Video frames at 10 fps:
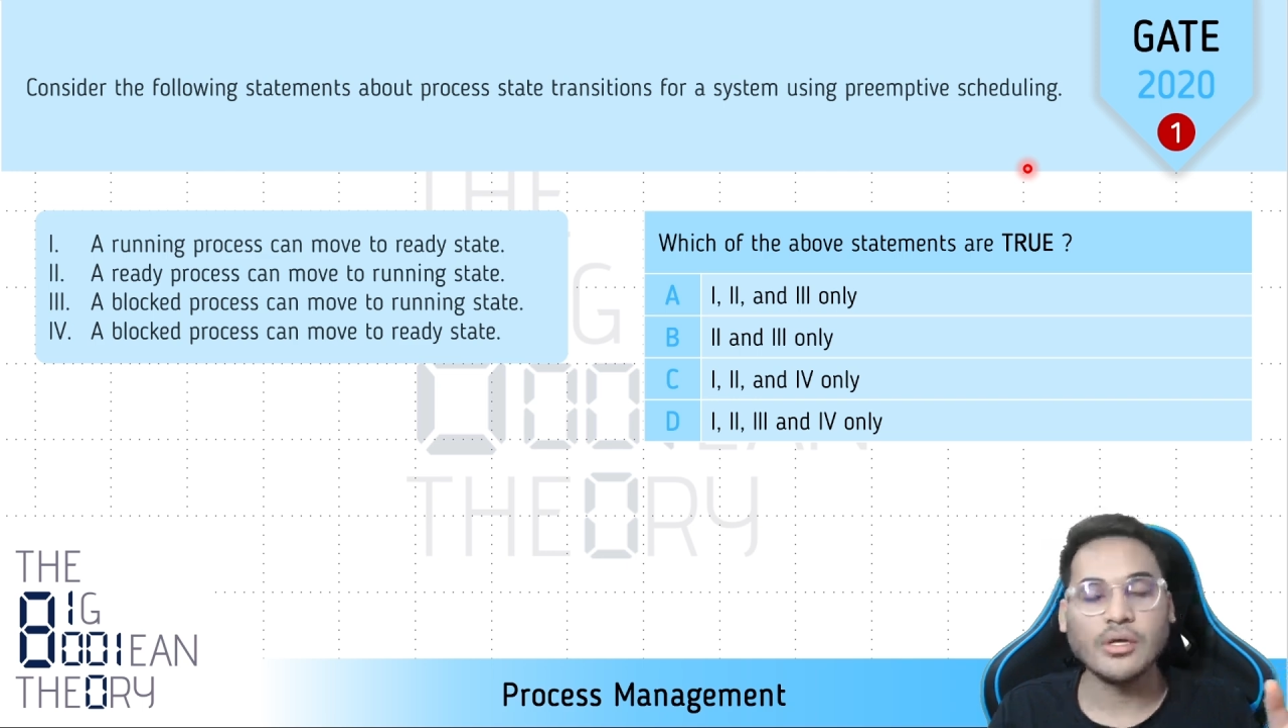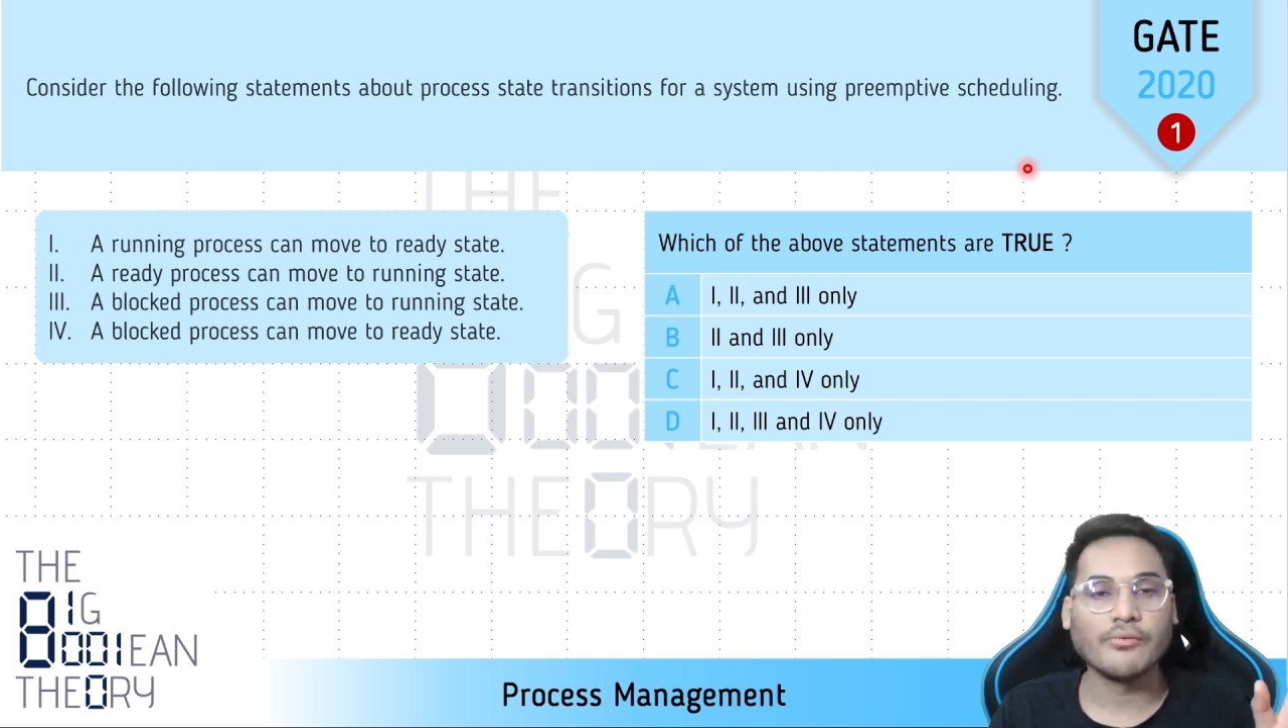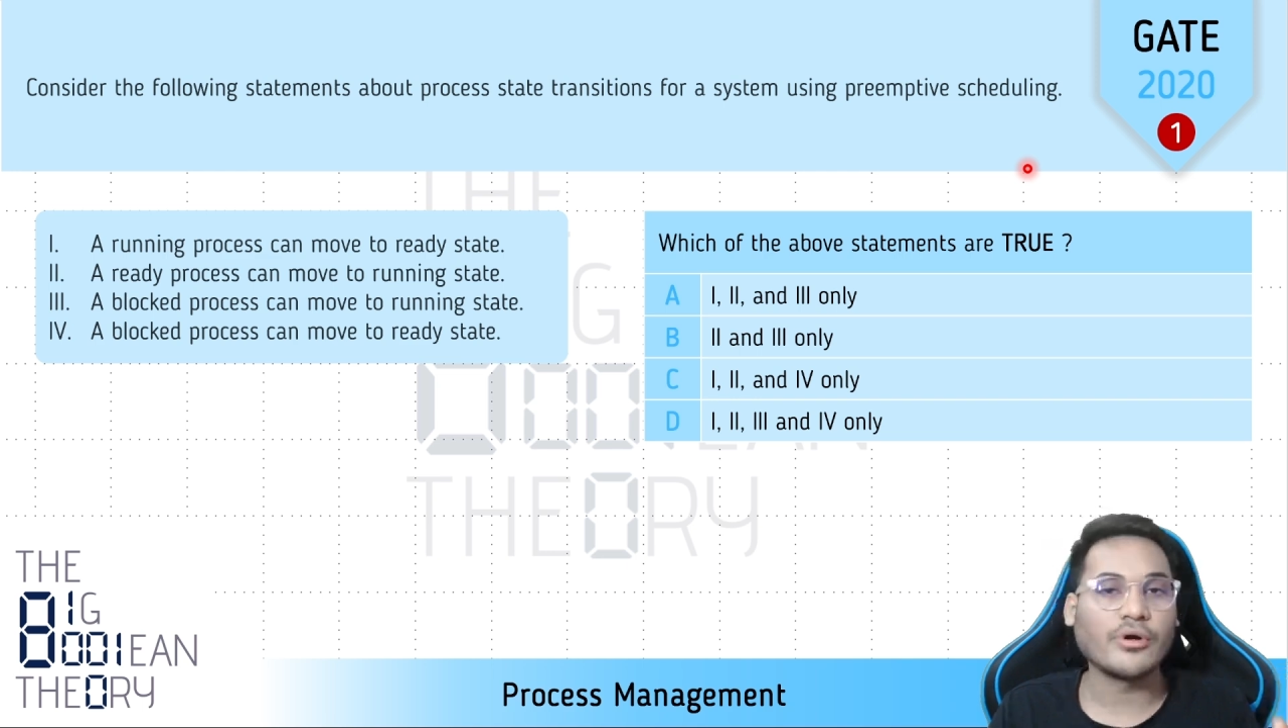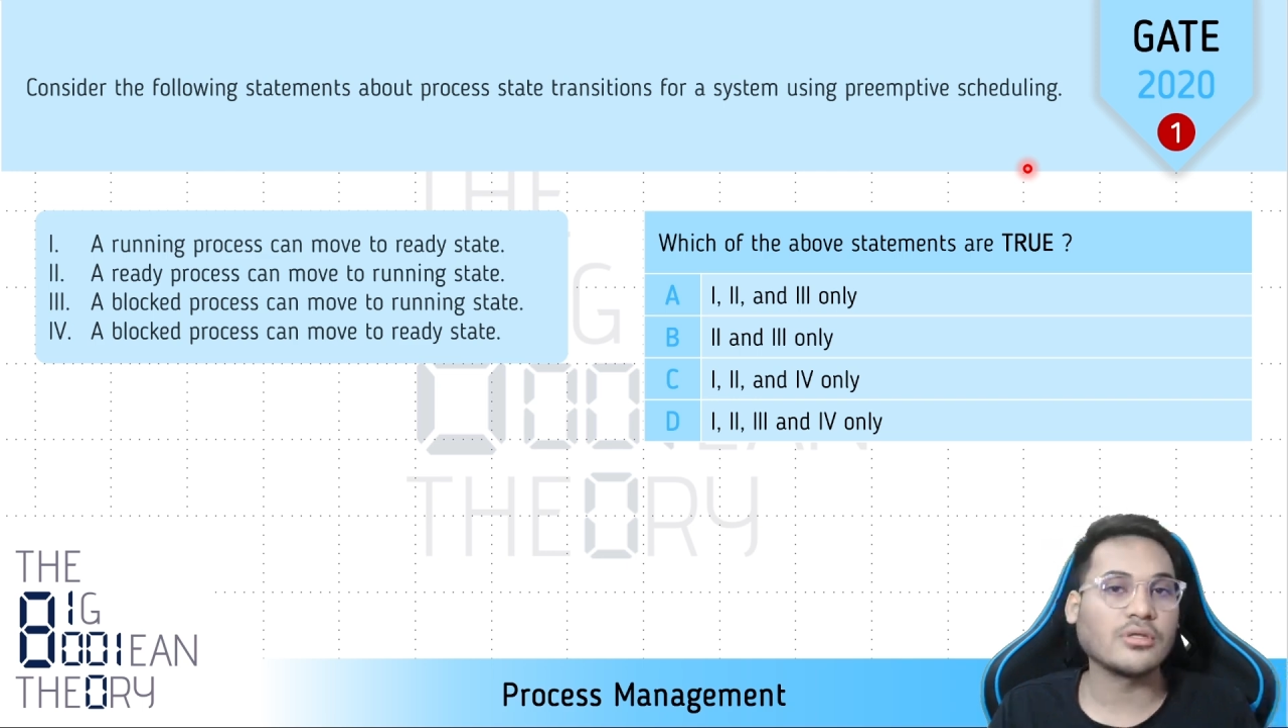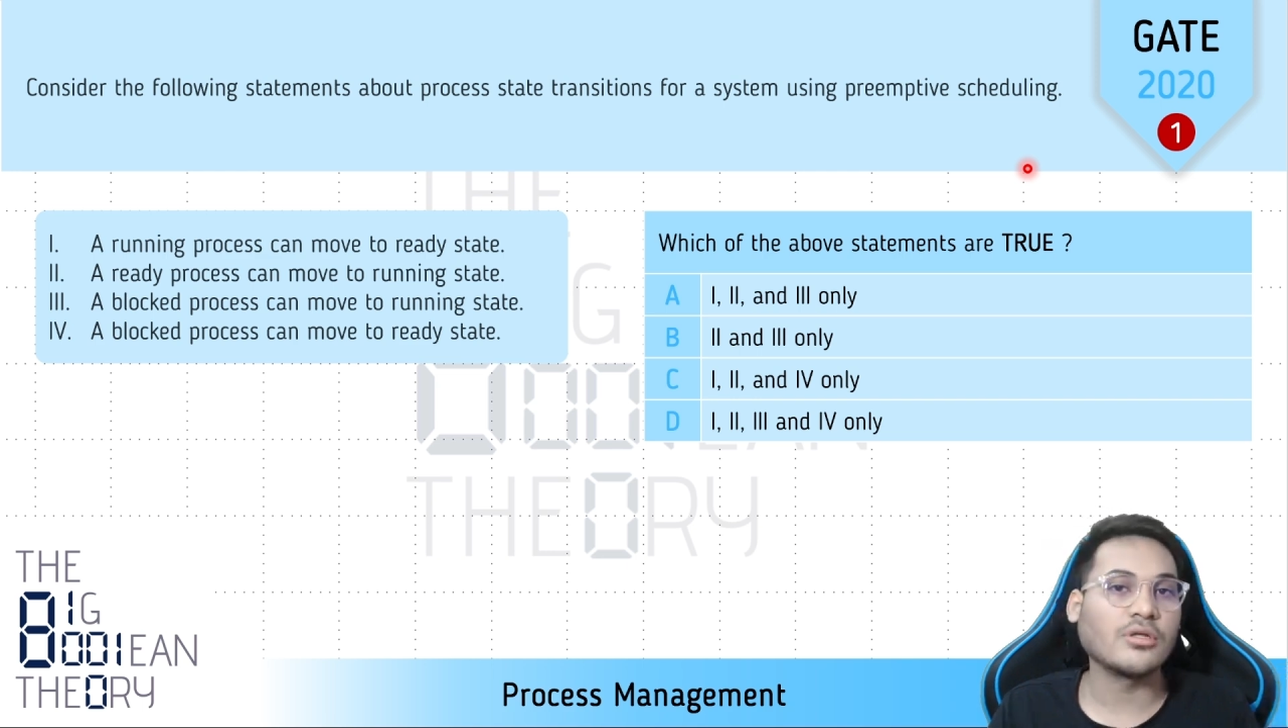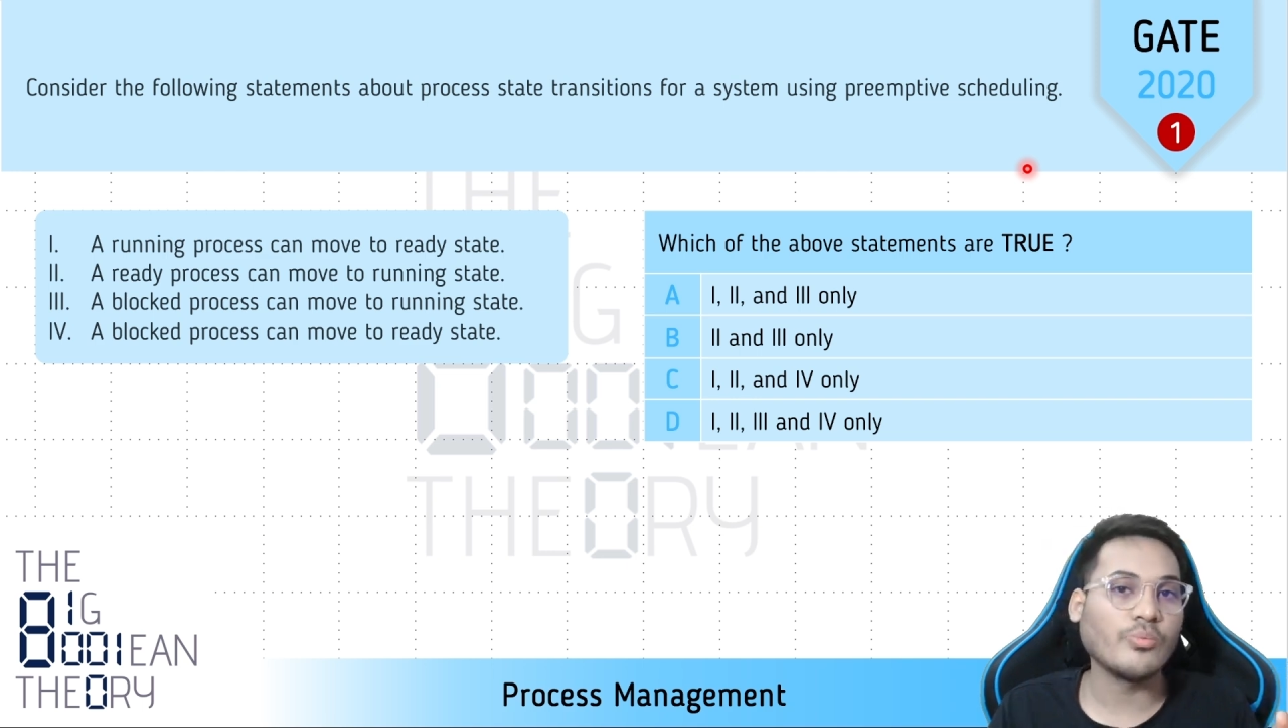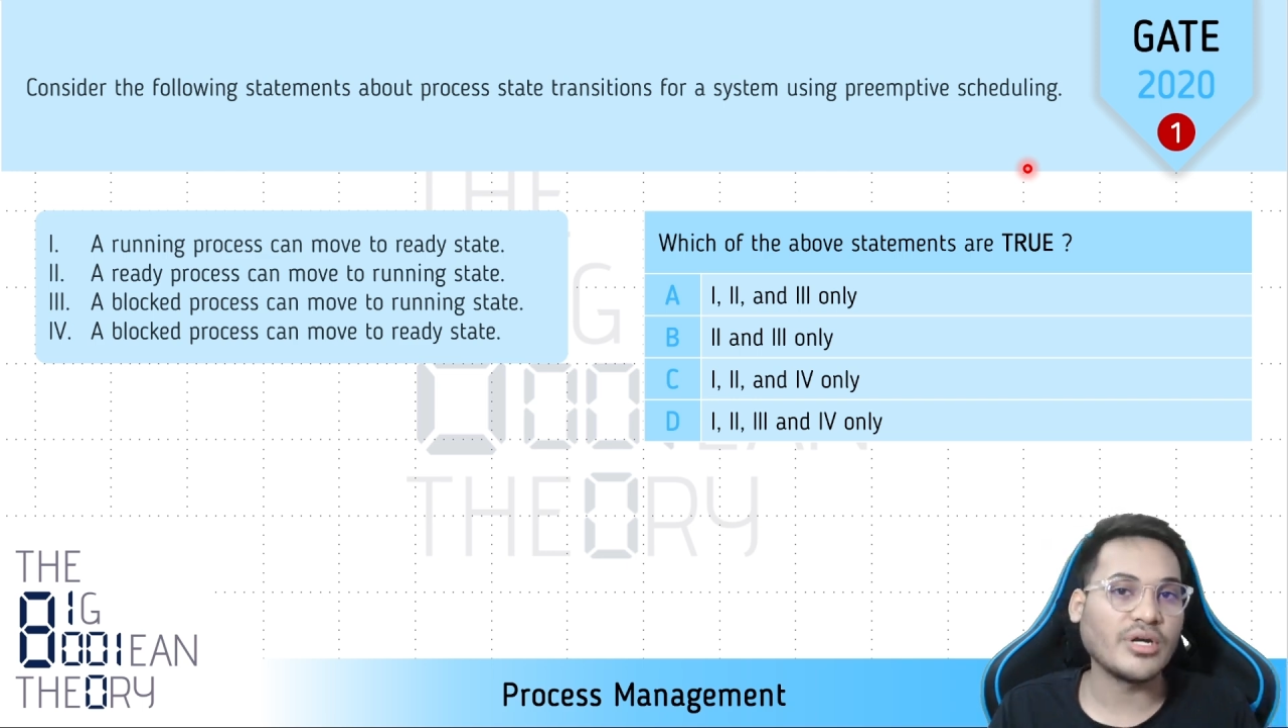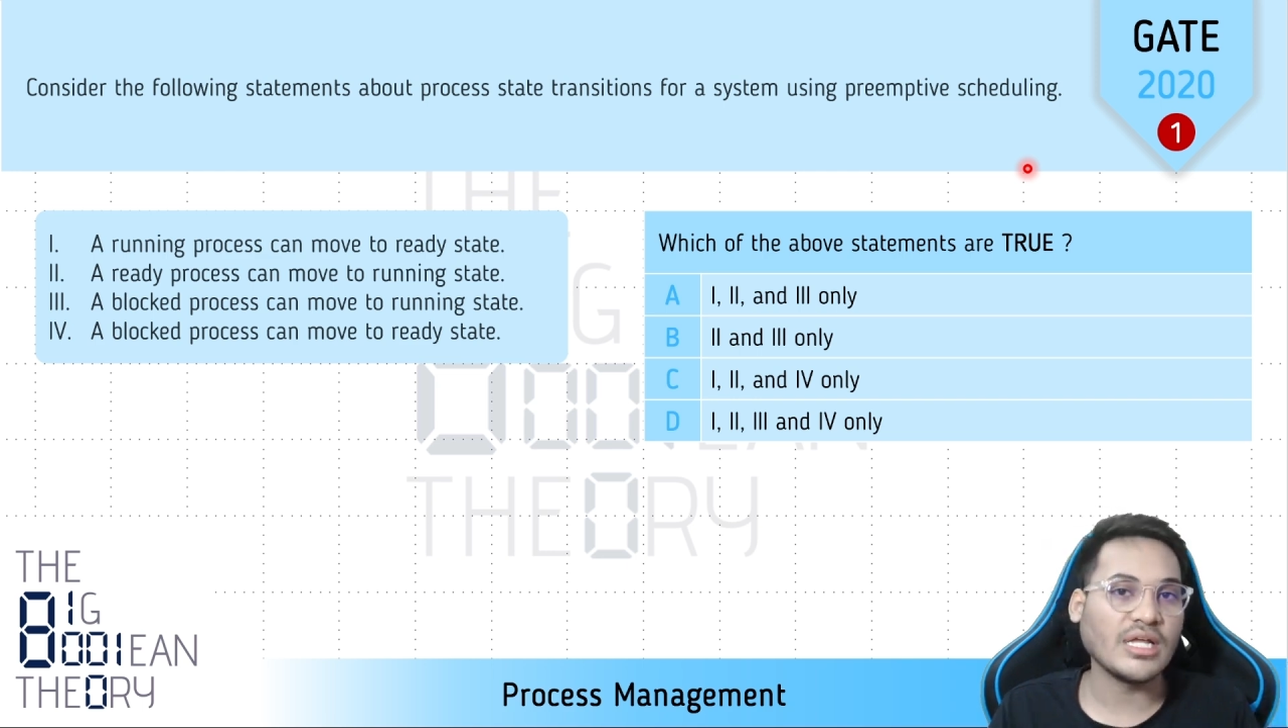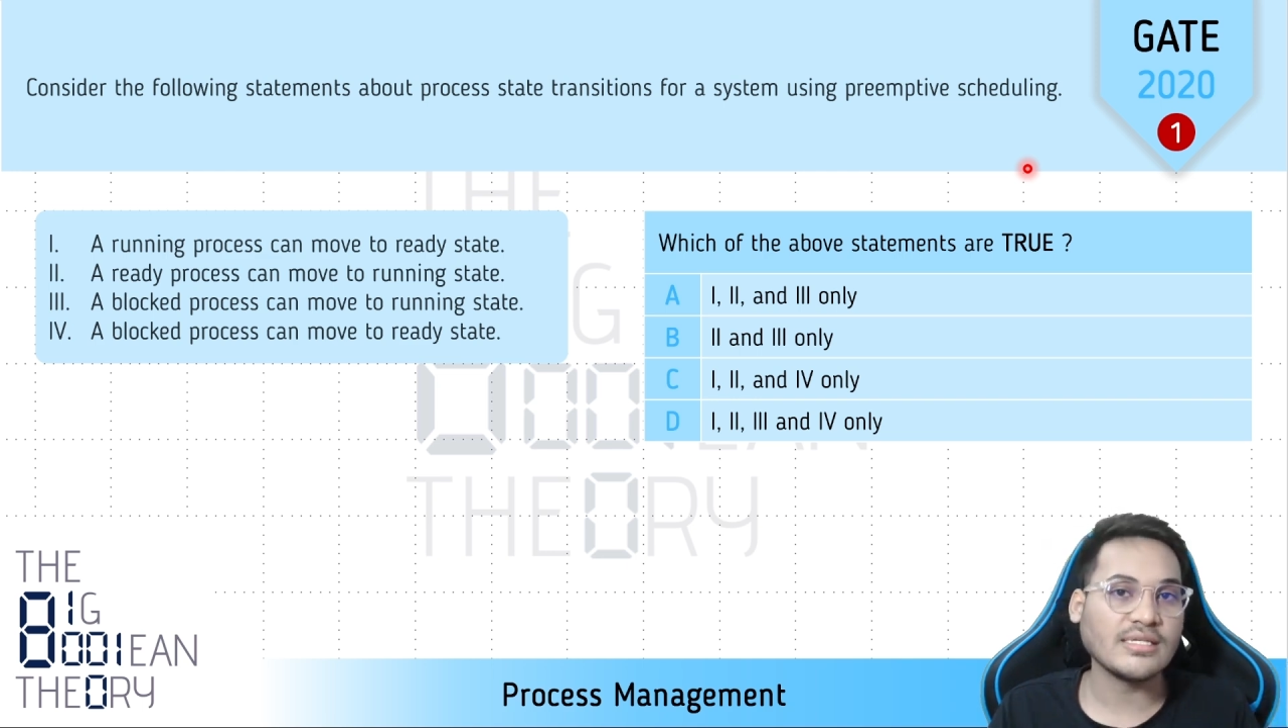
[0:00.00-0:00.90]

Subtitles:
what the operating